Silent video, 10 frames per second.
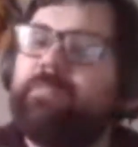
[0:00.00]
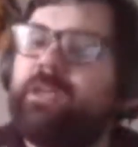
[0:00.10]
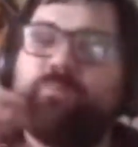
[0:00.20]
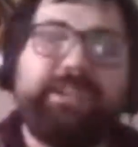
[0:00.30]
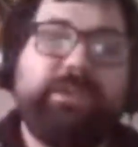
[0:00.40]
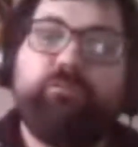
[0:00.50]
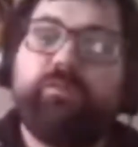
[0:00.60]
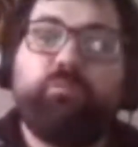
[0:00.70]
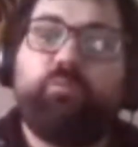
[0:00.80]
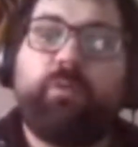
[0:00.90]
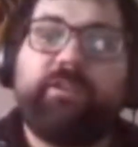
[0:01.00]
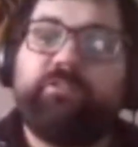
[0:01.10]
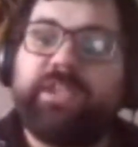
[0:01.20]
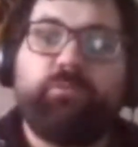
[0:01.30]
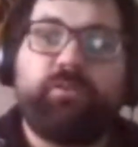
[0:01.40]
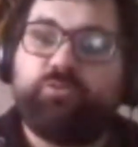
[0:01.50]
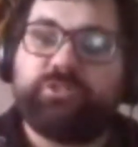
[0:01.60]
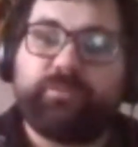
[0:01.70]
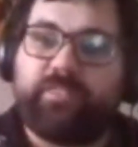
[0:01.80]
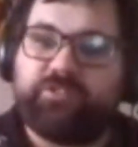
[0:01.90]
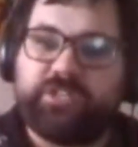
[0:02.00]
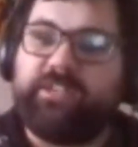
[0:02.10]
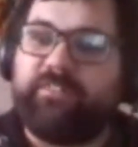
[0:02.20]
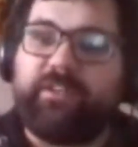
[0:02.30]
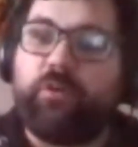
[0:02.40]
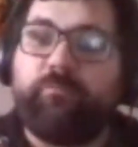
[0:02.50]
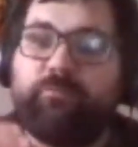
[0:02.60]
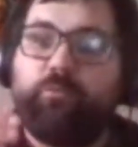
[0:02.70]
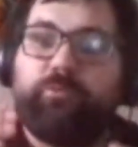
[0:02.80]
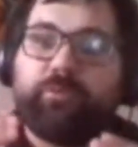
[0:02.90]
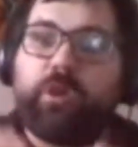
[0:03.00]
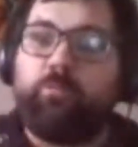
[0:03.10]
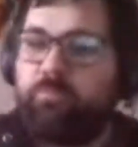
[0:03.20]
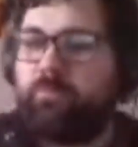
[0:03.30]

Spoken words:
whenever when anyone talks about the genie, they don't sort of go.